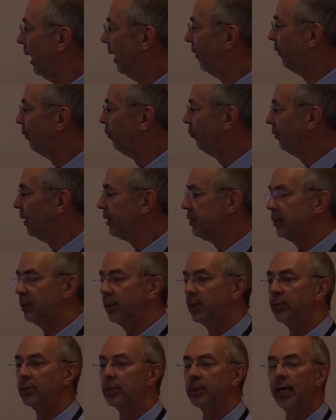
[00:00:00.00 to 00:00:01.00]
and for
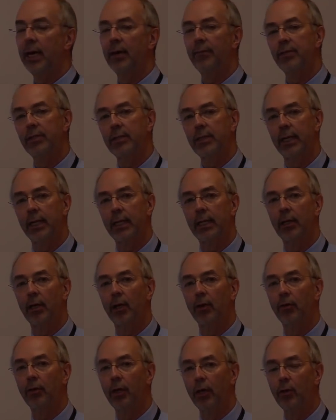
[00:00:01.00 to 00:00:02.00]
residents to have a say
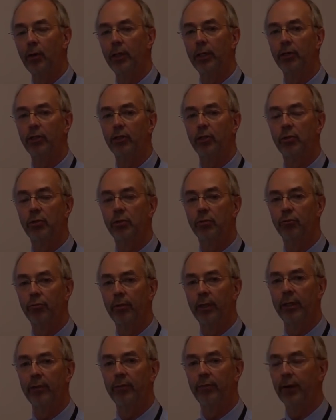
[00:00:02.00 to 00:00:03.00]
on local issues that
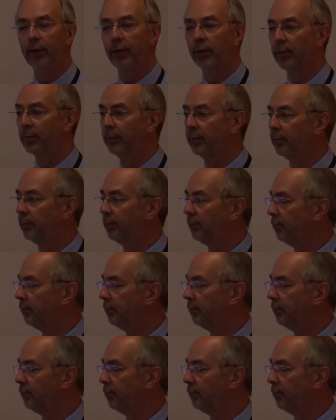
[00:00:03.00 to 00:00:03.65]
really affect them.